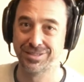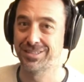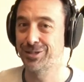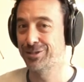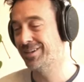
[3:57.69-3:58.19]

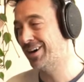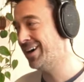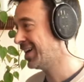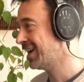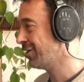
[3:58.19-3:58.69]
So
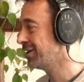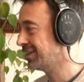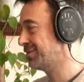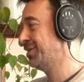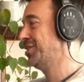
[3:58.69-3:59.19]
I encourage
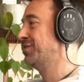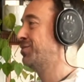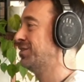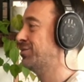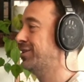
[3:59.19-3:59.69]
it as much as
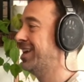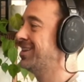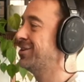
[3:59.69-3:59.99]
possible, and